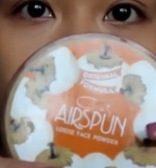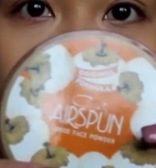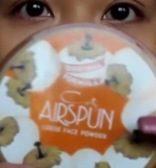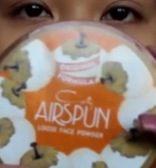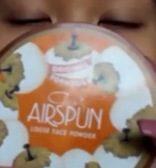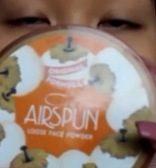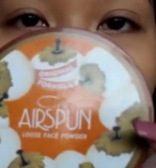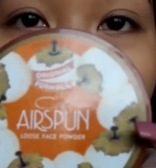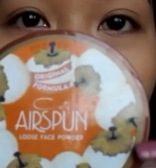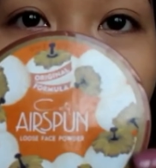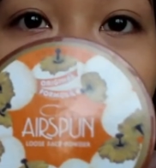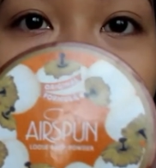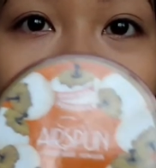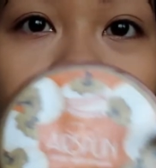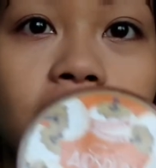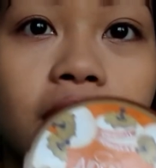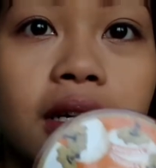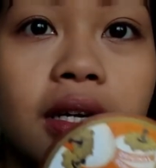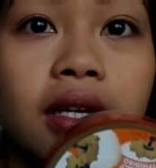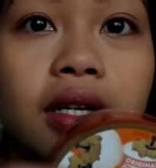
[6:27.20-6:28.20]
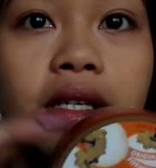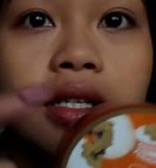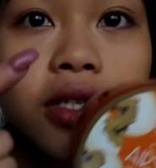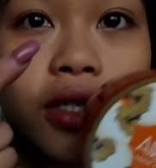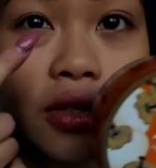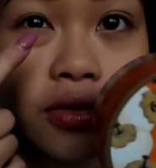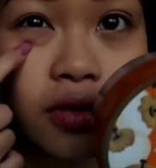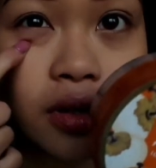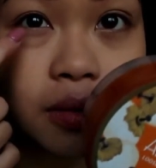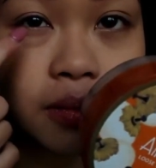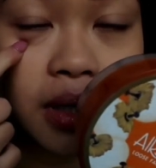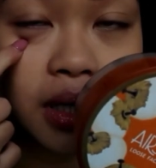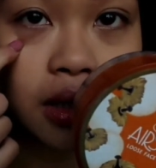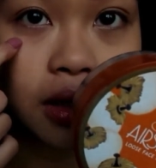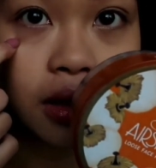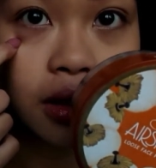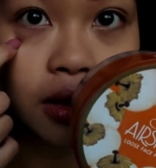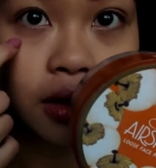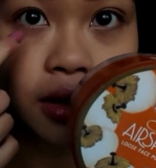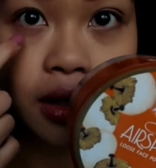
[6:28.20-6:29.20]
face powder just for my
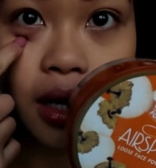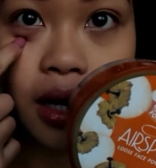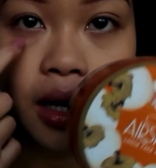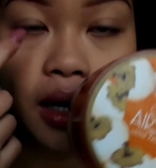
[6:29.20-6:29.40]
under